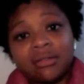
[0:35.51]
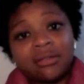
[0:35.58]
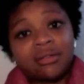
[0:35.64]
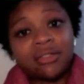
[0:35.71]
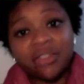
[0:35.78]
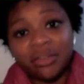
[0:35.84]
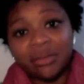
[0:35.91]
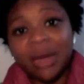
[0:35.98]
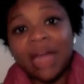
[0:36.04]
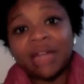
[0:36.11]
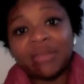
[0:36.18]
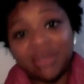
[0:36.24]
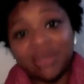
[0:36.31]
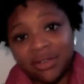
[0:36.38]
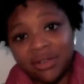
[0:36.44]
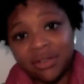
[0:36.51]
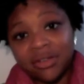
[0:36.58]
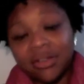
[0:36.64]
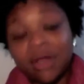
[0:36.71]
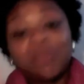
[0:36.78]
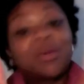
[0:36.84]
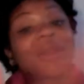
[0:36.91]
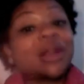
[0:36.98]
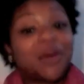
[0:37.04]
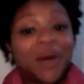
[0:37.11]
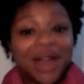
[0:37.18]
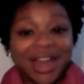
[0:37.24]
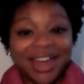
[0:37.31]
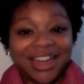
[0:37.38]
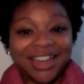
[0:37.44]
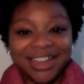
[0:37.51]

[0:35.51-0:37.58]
Just mind your business. But anyway,